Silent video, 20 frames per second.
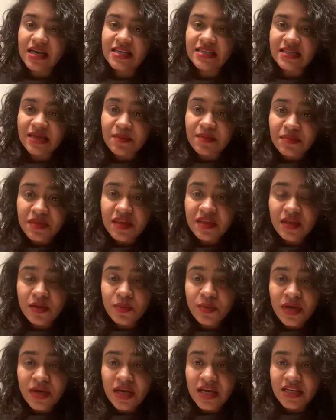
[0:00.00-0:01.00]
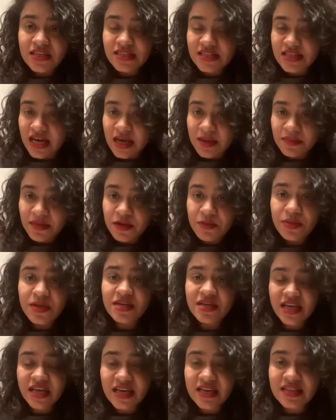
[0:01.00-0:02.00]
is something that it's time that
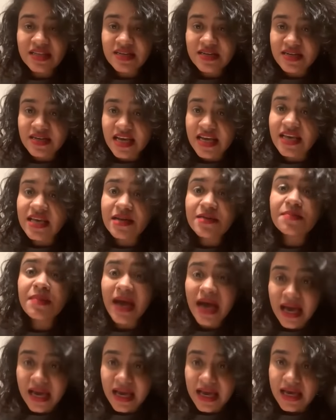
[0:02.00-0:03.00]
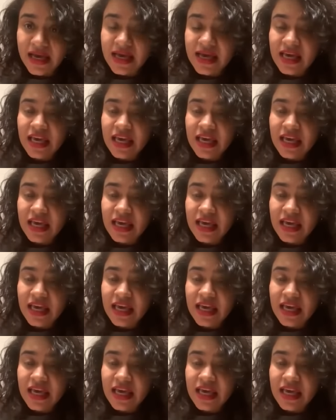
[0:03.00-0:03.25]
we take it back.